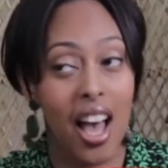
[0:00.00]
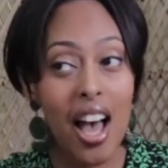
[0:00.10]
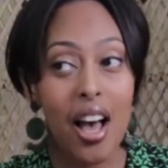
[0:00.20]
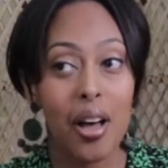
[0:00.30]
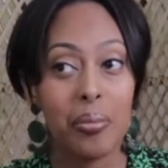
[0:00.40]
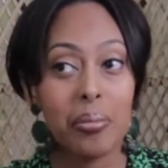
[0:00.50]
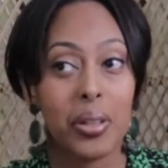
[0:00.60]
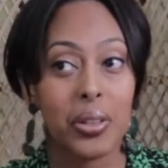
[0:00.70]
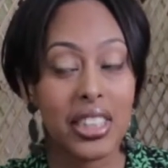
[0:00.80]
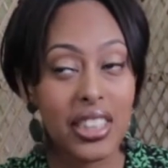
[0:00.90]
It
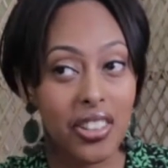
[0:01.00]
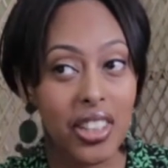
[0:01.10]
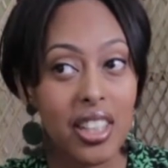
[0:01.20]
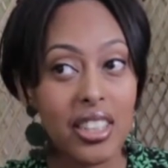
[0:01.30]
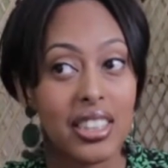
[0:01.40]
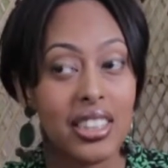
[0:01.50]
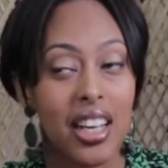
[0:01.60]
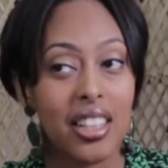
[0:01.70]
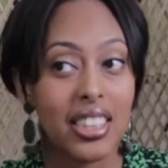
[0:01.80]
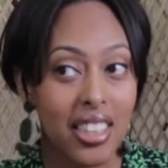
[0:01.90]
was interior
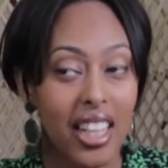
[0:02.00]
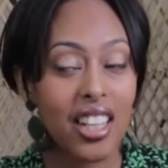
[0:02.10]
design